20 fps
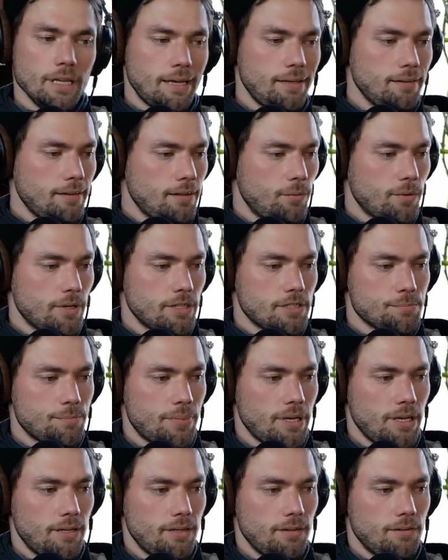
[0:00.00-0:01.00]
lately, what it's
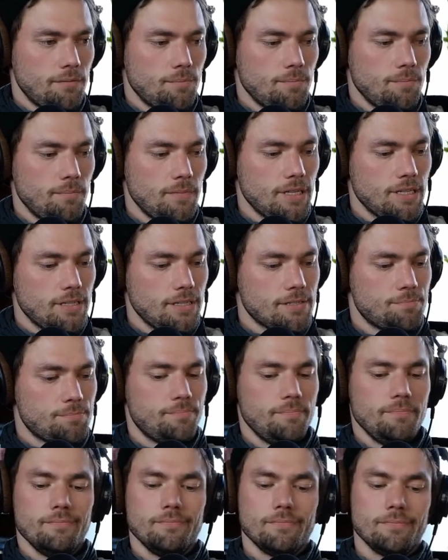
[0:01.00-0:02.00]
been
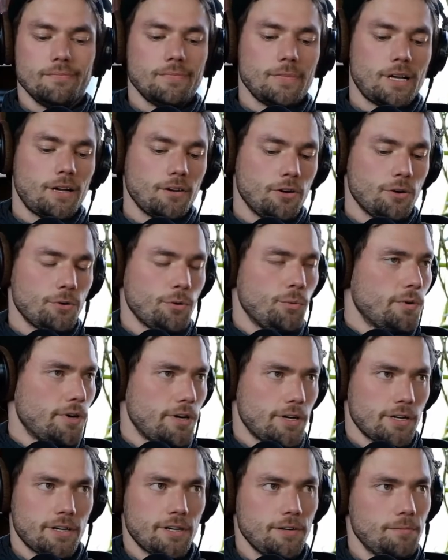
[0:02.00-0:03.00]
is I'll go to
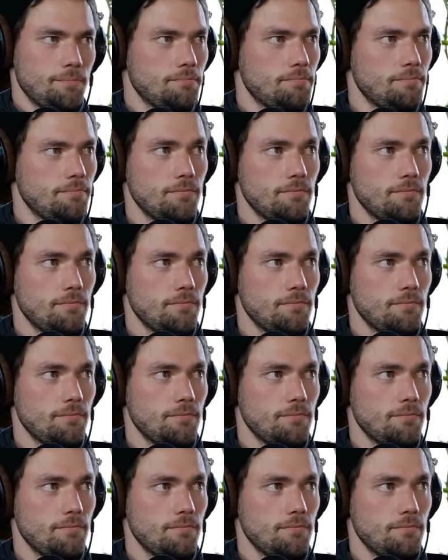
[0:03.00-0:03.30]
work,